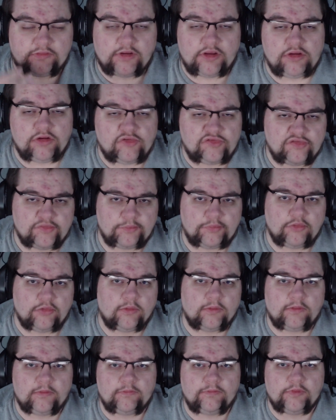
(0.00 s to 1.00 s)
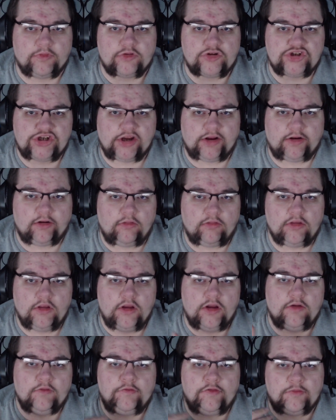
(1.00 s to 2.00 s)
your continued support for the
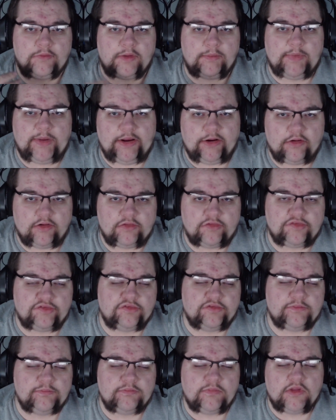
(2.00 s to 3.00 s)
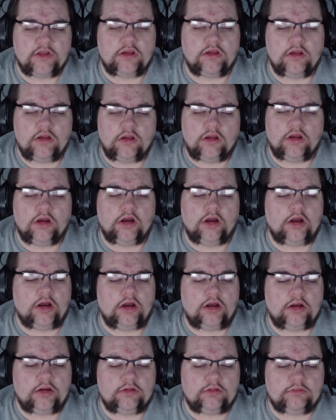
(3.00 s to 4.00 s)
channel, for my parents.
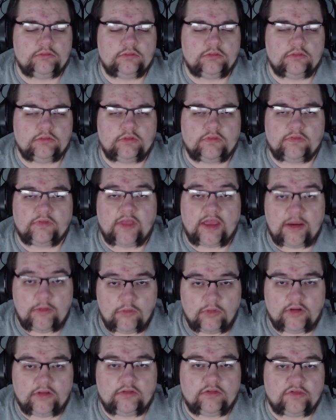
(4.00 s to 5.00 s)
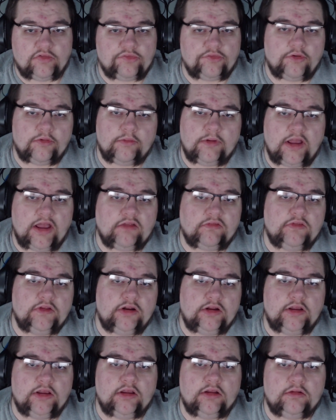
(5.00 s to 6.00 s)
Uh, they want to start
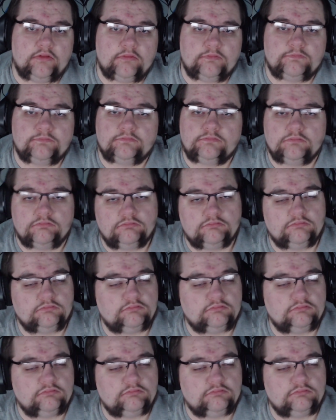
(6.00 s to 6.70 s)
reacting again.